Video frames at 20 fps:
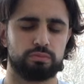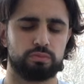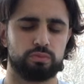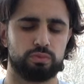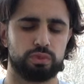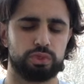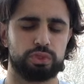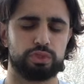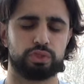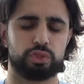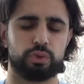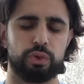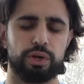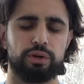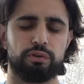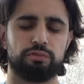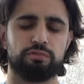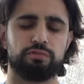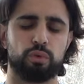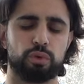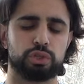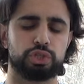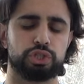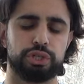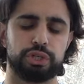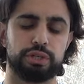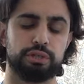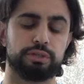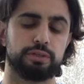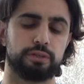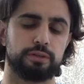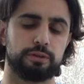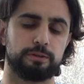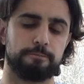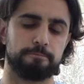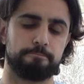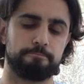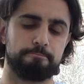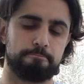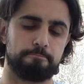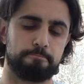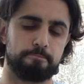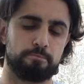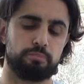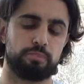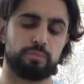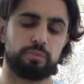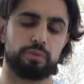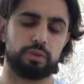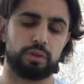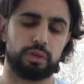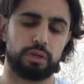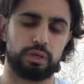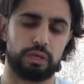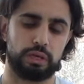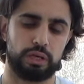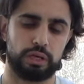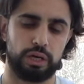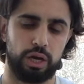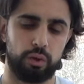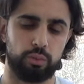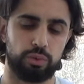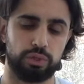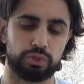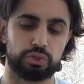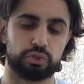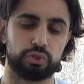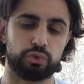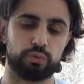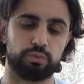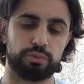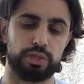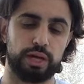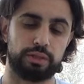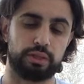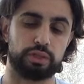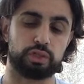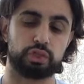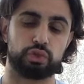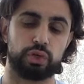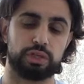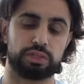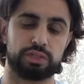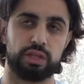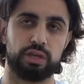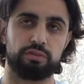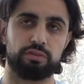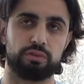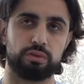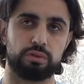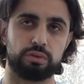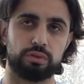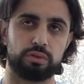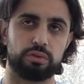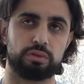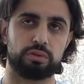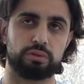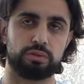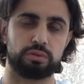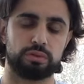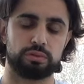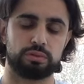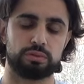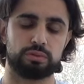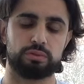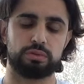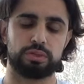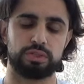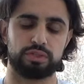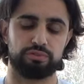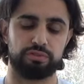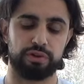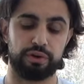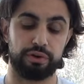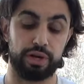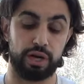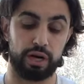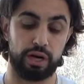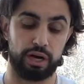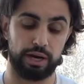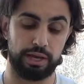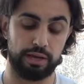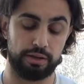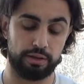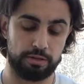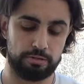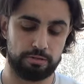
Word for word: Which is quite unfortunate. I would assume that the stress level is very high,